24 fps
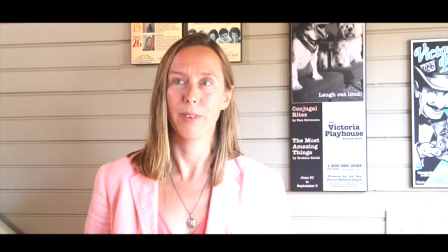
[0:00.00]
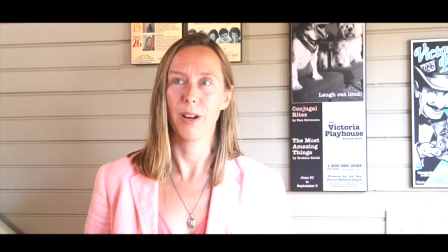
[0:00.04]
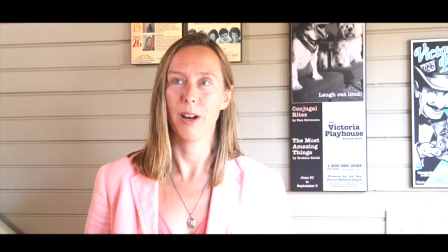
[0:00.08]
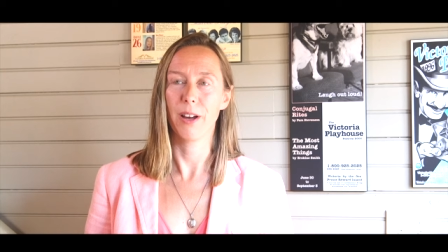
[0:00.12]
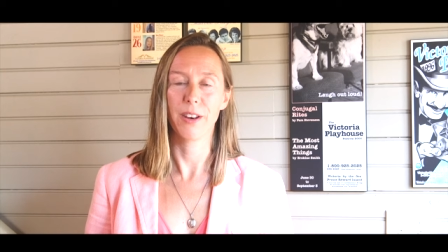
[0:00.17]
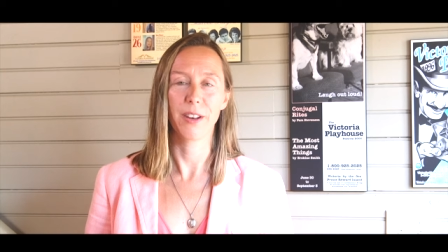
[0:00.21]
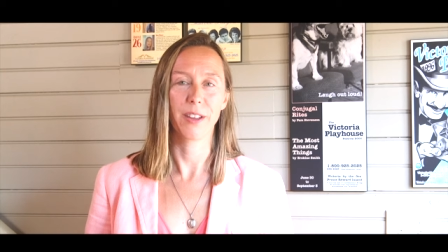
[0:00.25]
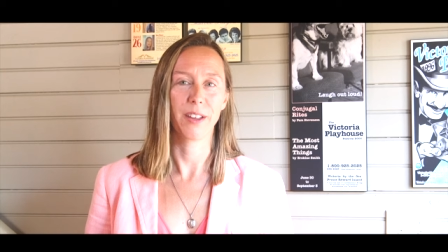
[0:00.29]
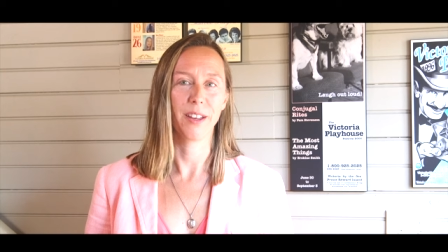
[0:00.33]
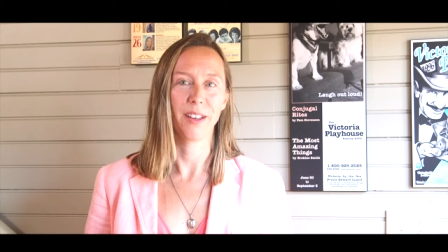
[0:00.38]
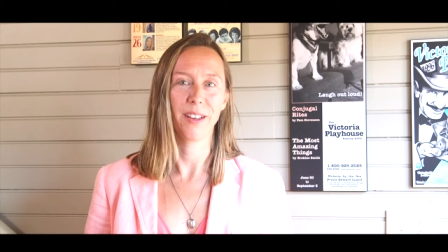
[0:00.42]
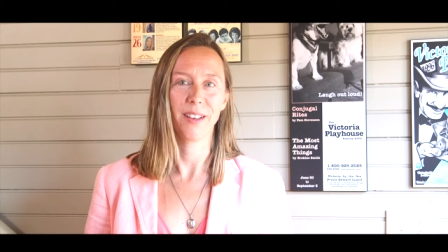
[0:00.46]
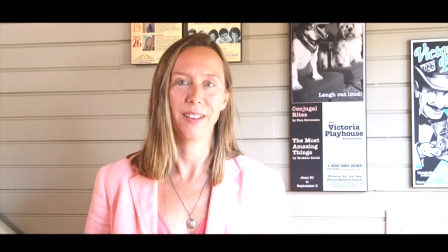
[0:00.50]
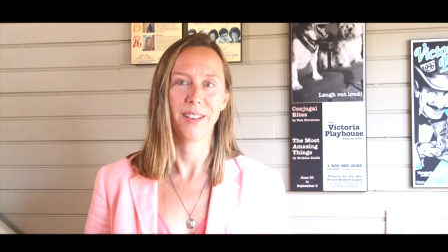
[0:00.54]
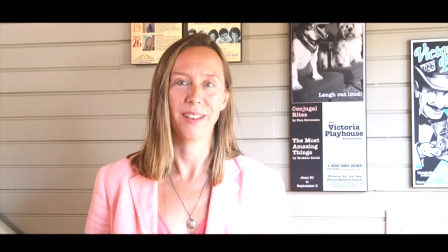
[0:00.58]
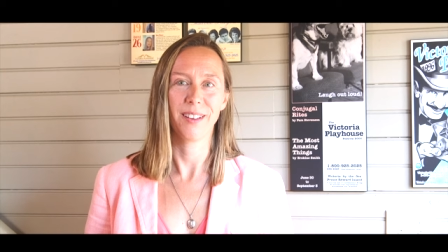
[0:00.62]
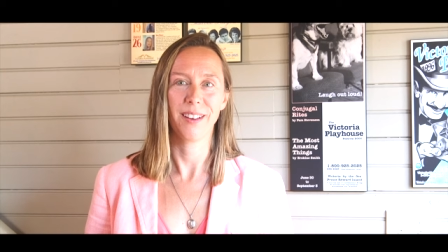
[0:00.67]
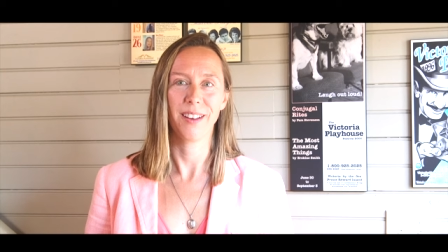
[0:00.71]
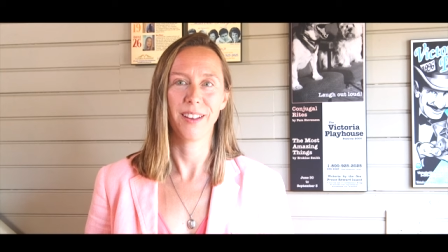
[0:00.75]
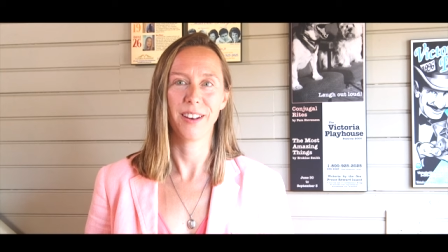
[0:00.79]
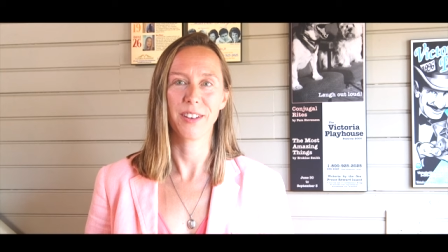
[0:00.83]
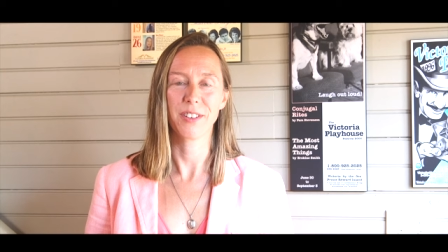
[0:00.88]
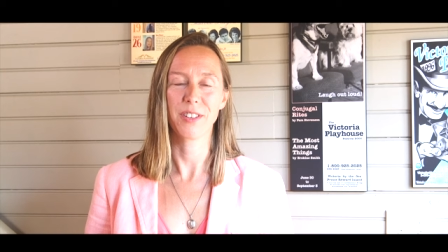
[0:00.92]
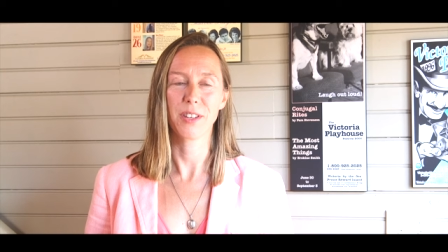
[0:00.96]
on a,
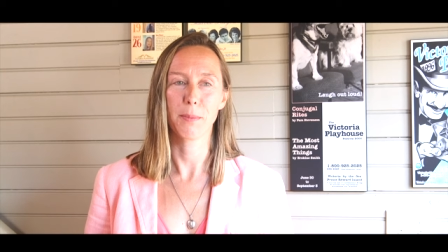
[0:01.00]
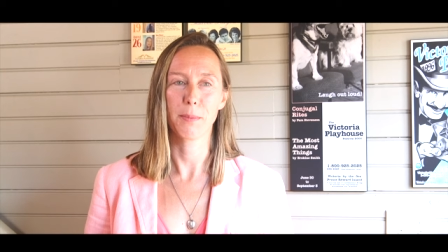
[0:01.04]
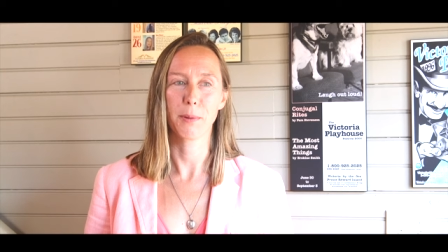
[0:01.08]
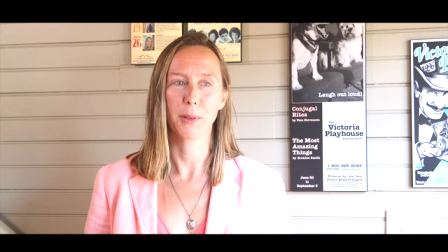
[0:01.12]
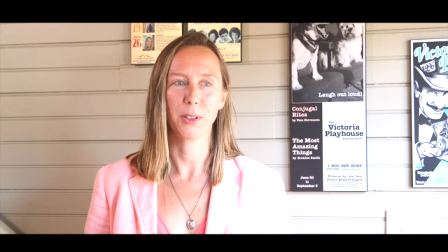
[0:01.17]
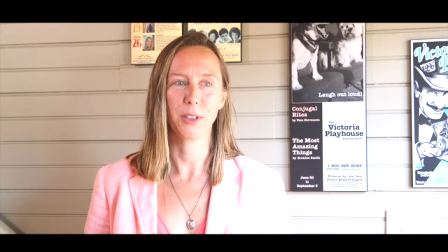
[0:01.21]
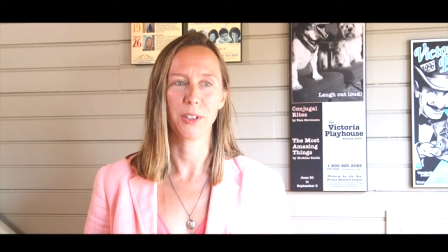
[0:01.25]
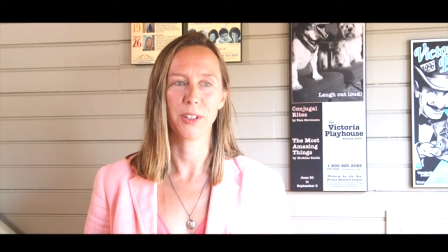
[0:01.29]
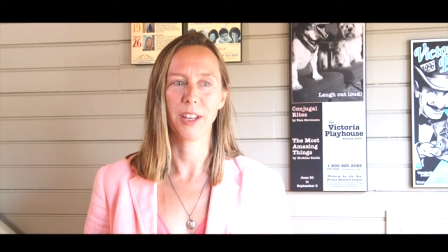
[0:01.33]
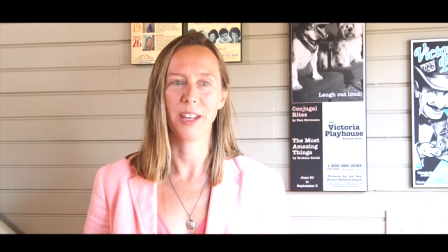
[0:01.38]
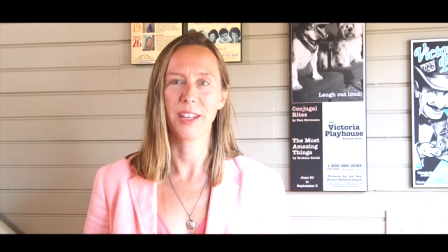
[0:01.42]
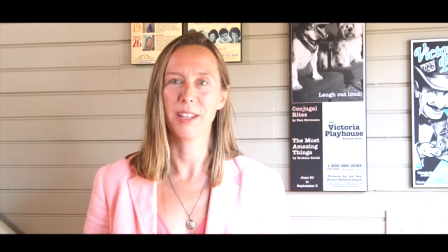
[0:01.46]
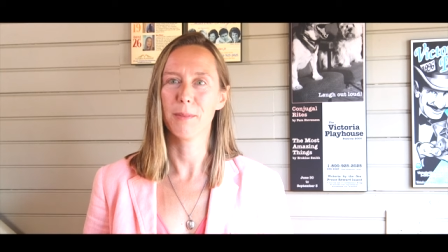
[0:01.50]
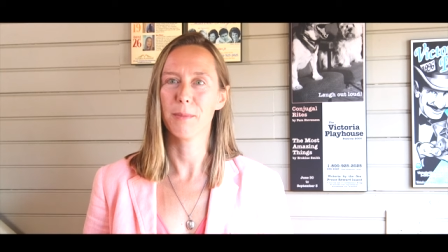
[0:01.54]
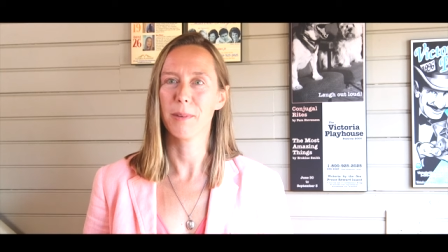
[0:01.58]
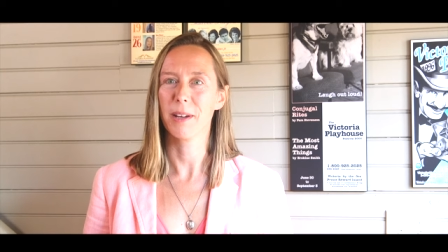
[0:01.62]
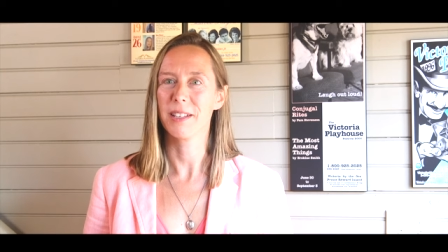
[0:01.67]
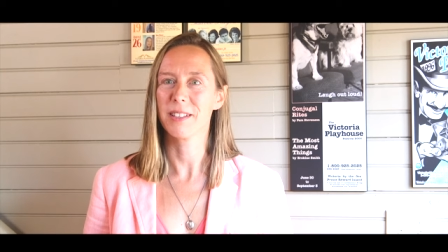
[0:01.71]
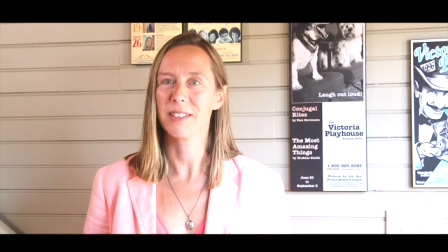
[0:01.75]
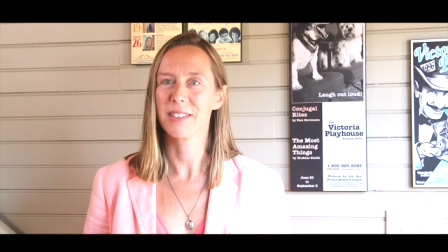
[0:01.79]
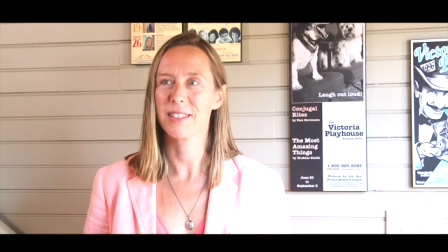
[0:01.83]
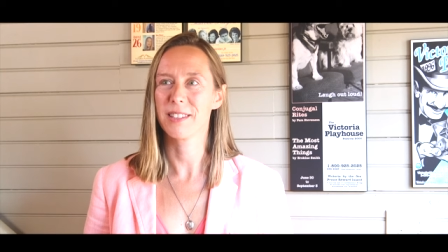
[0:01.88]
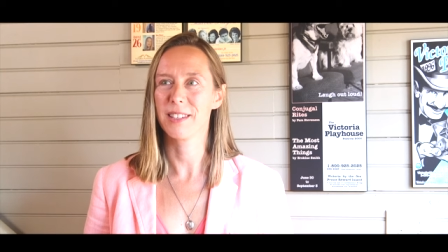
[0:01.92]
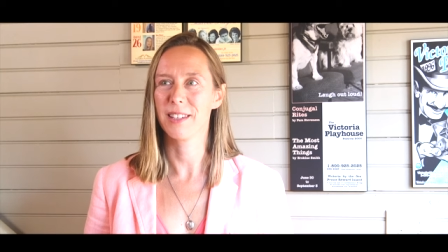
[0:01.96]
on a typical night you
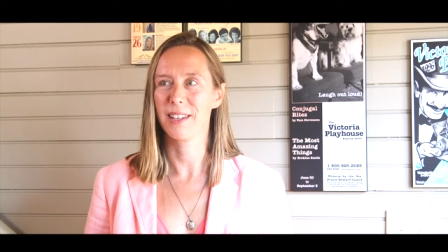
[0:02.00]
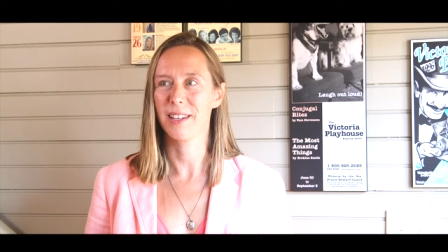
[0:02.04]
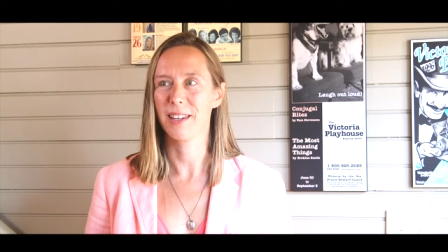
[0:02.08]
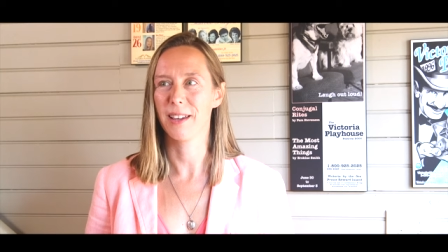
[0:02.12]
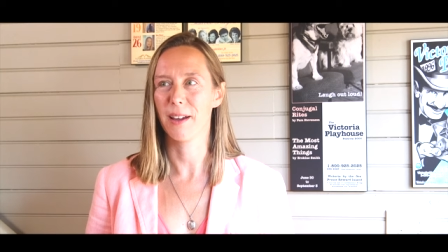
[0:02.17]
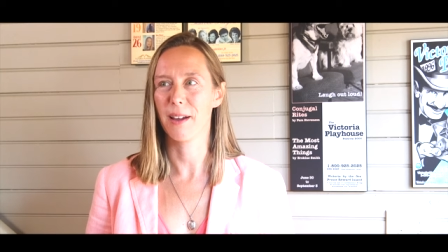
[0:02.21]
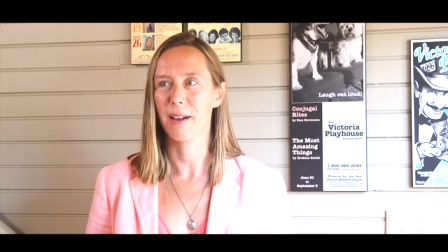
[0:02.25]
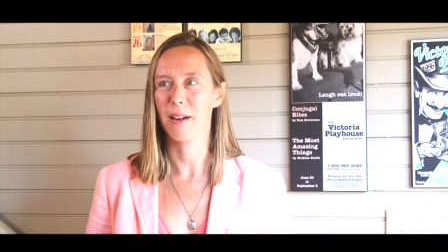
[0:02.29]
might see